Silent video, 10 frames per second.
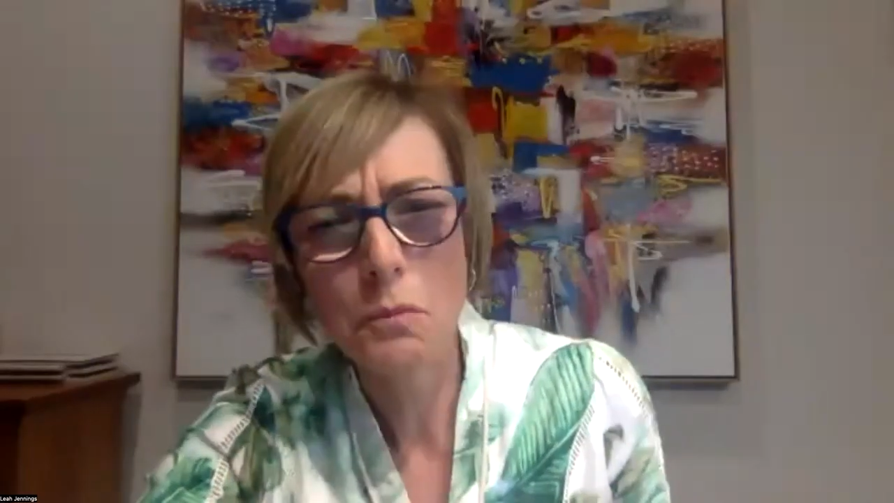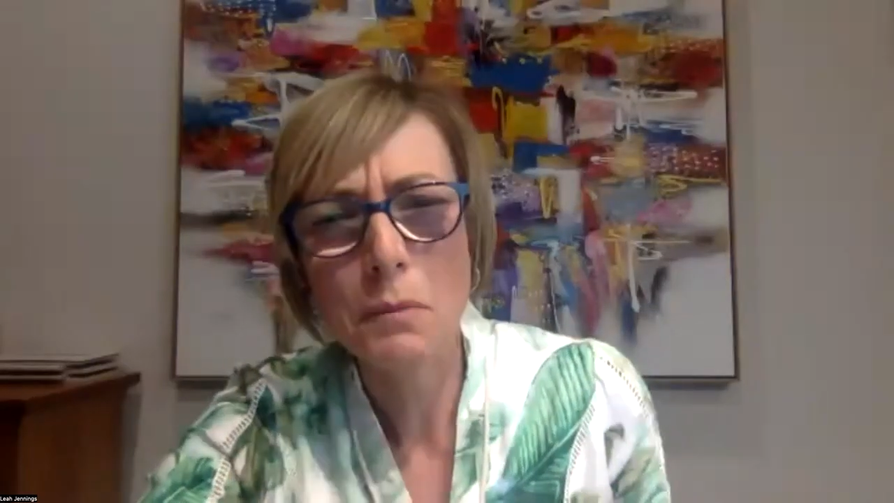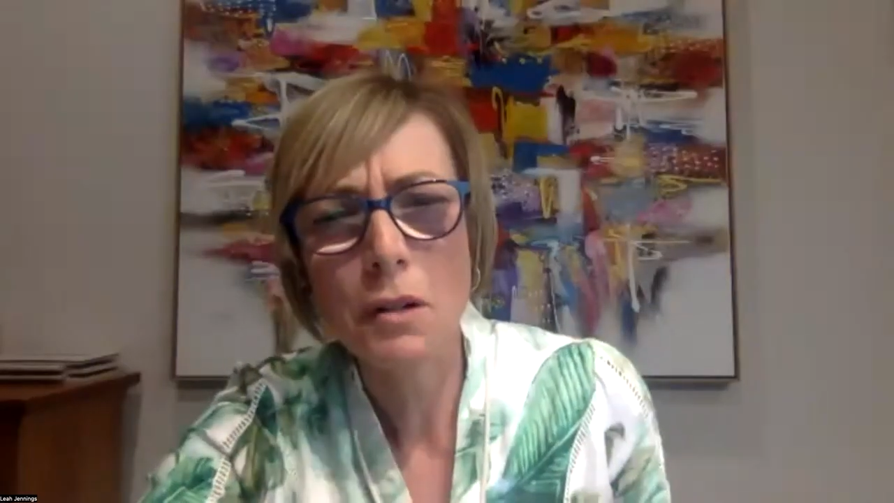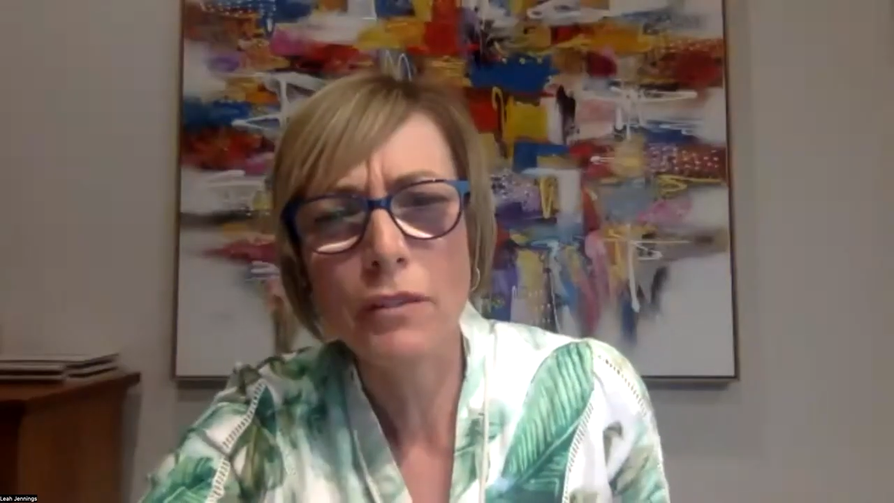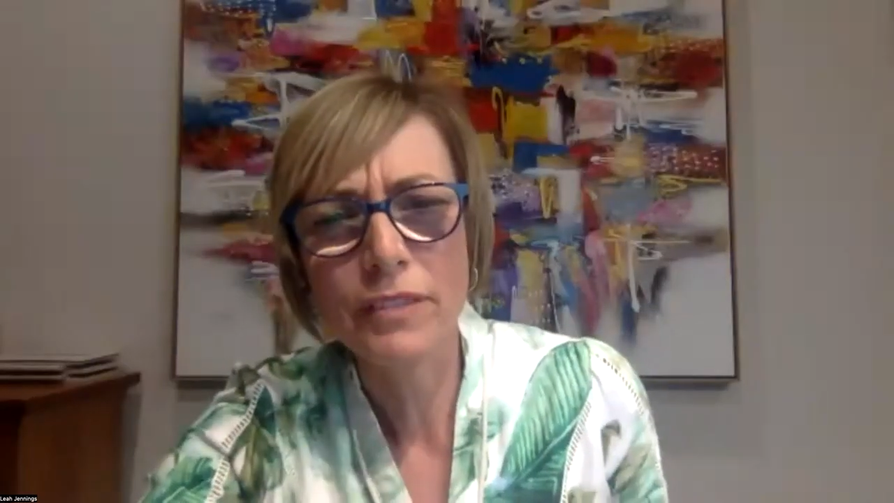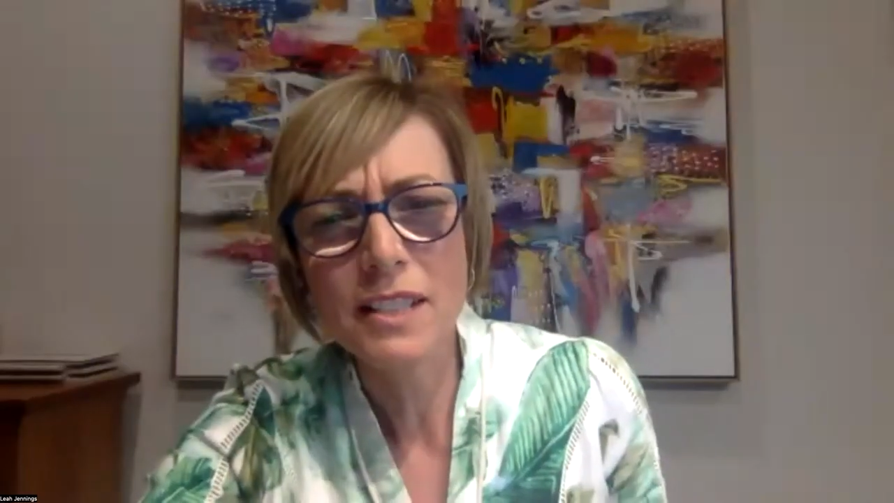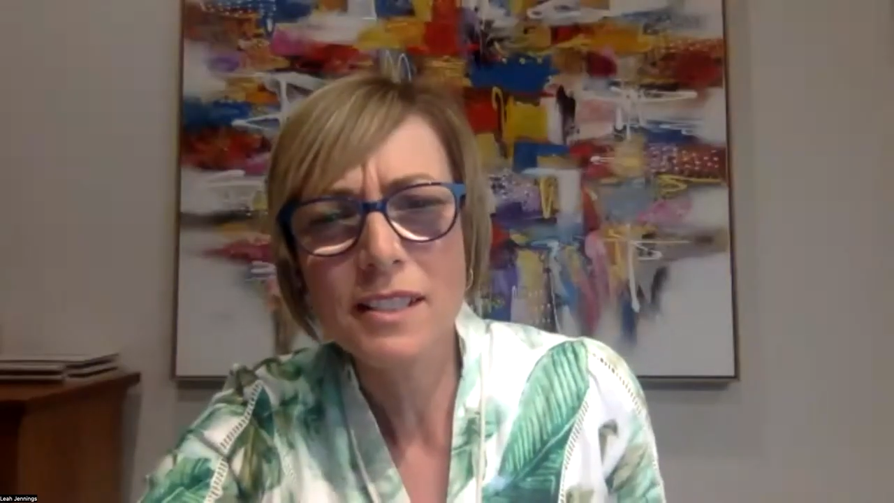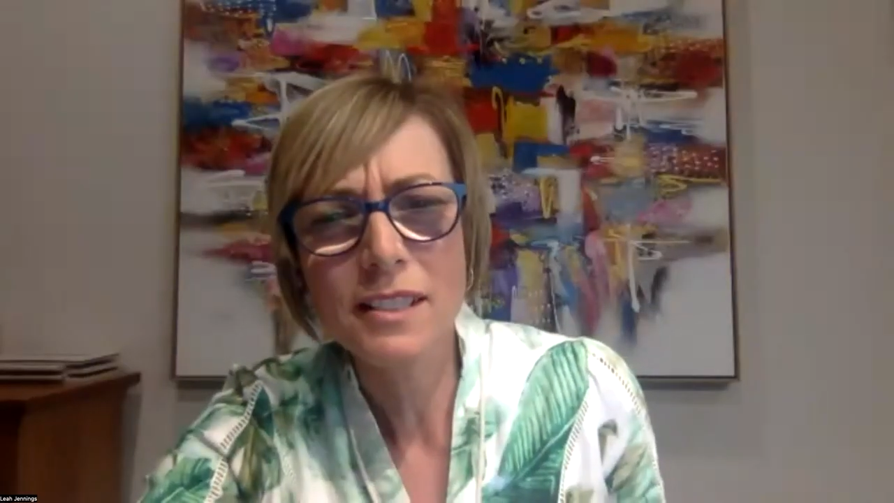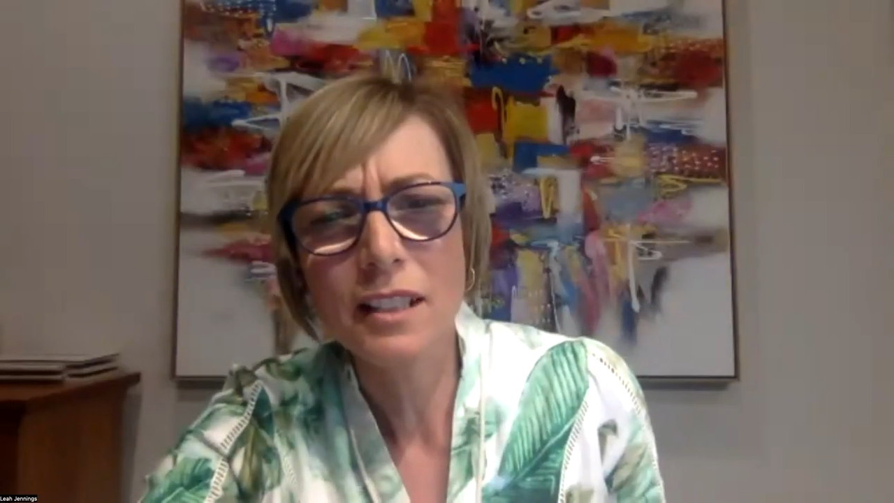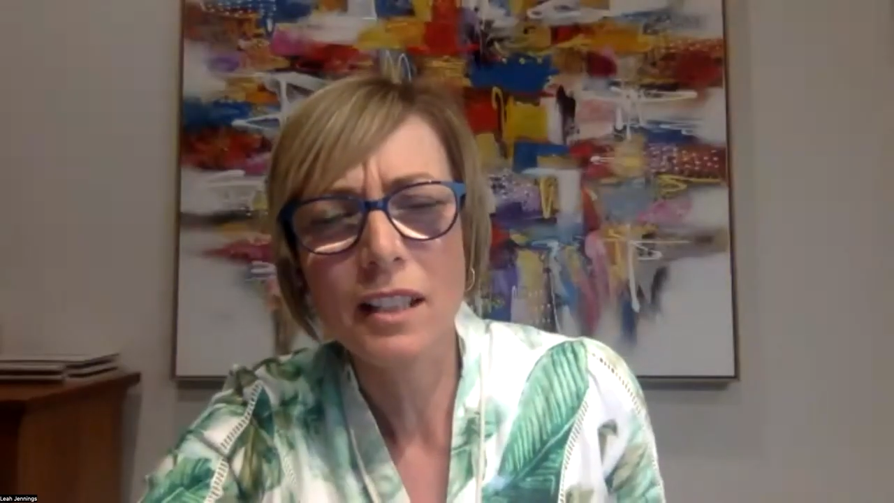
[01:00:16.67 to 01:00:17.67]
that Wim Hof
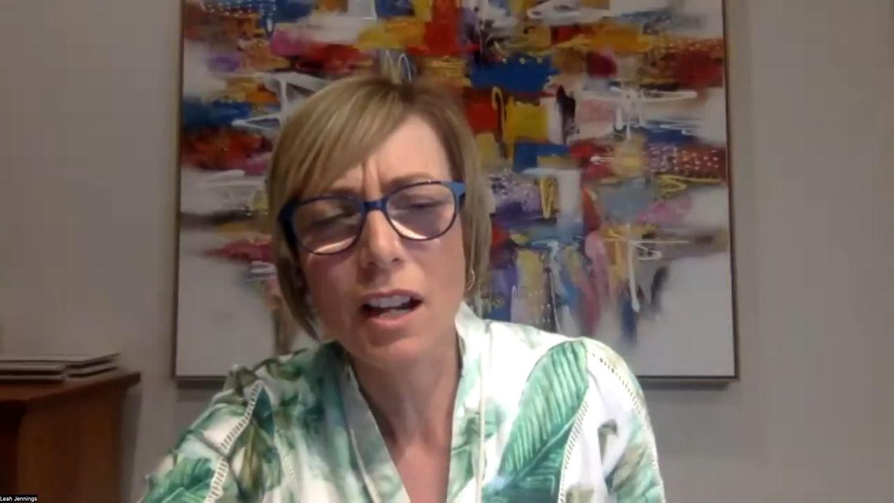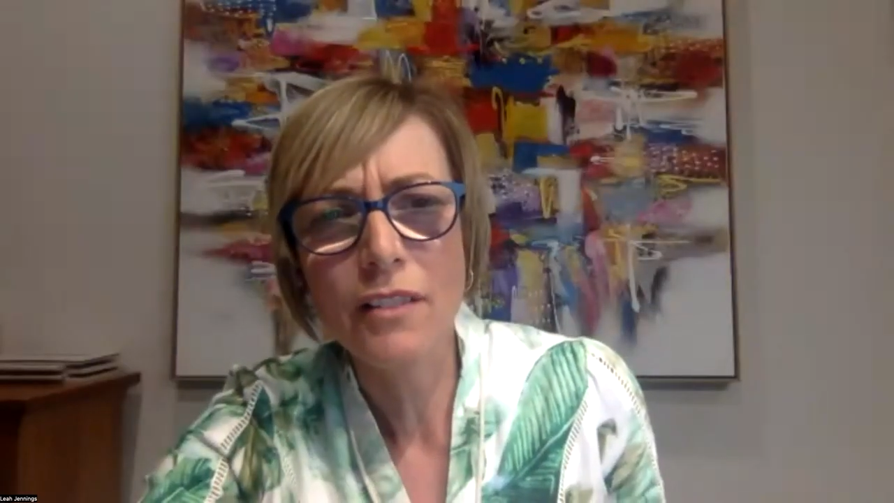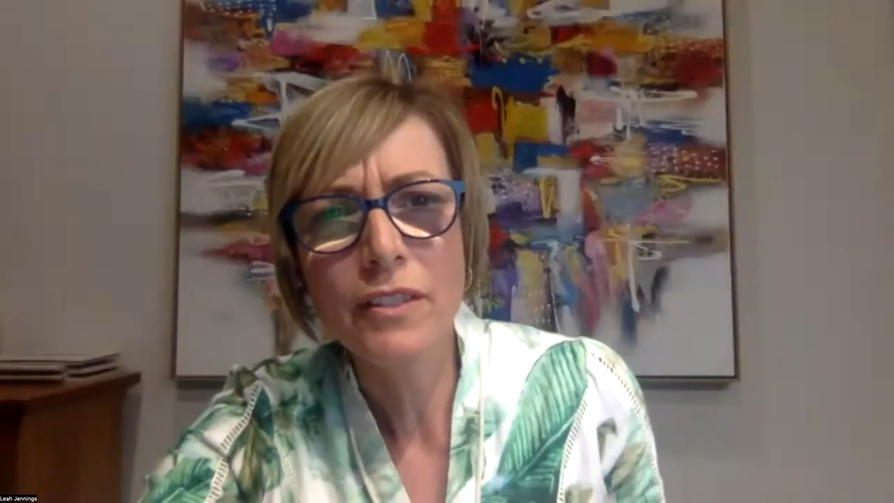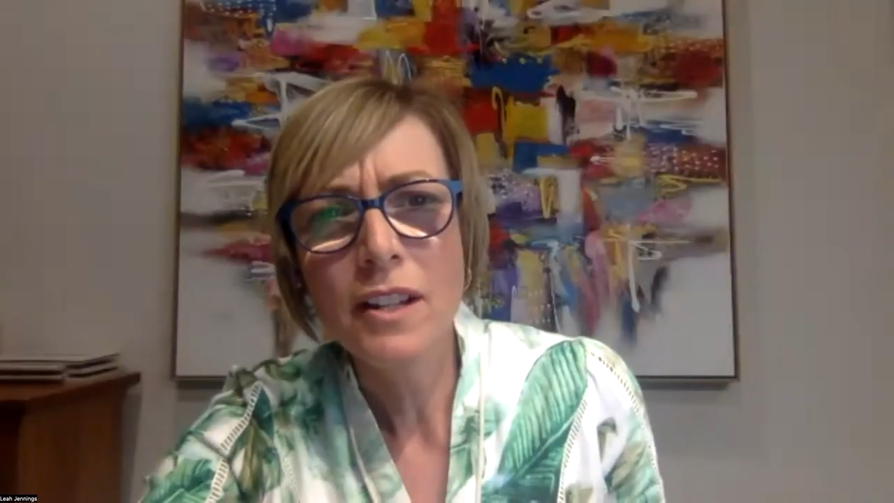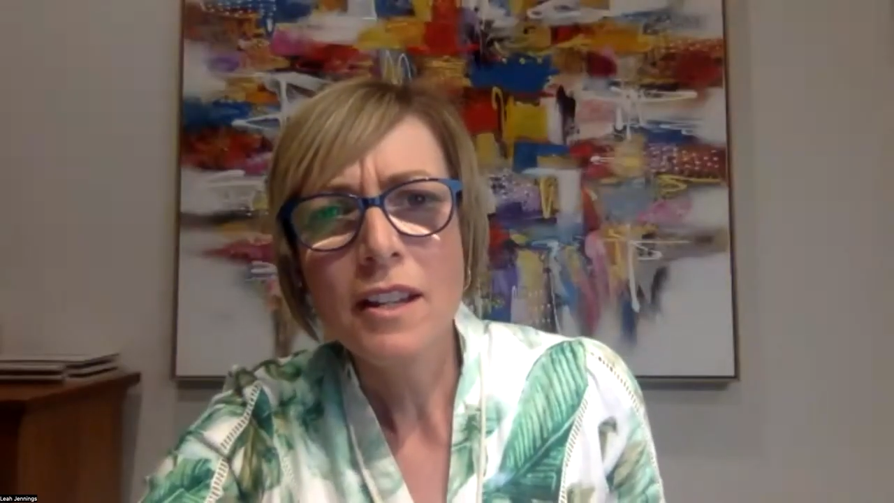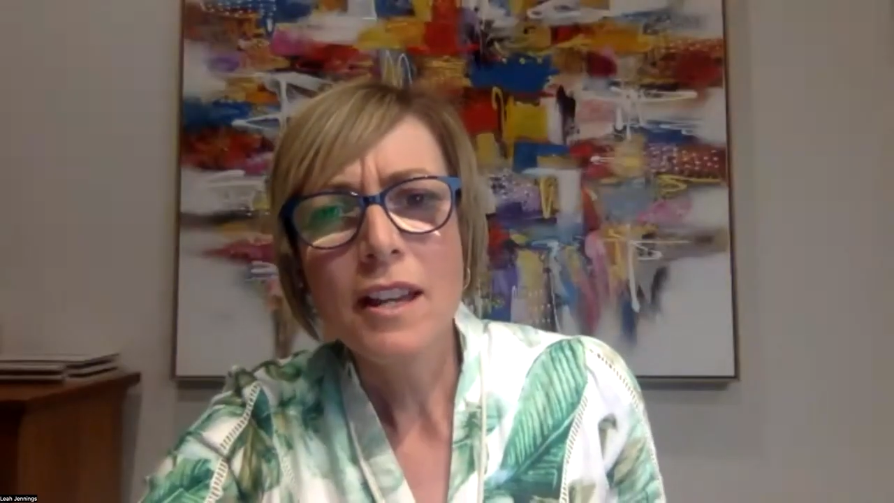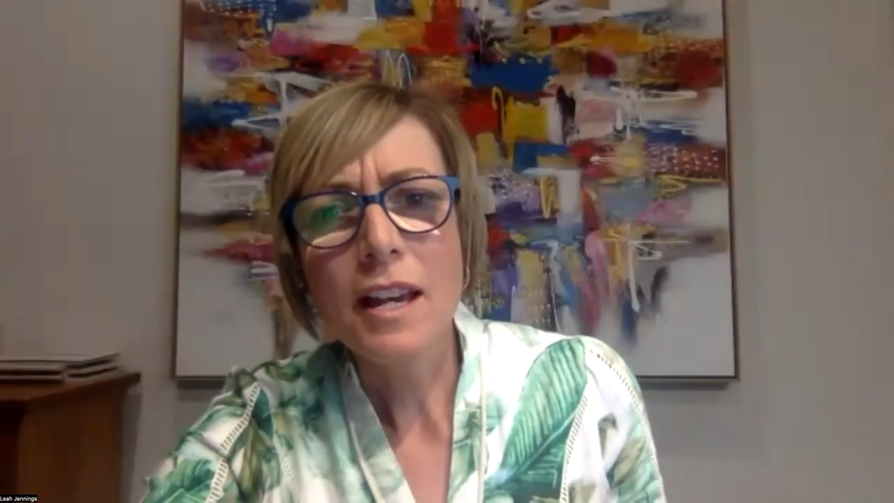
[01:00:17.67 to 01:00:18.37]
is still alive.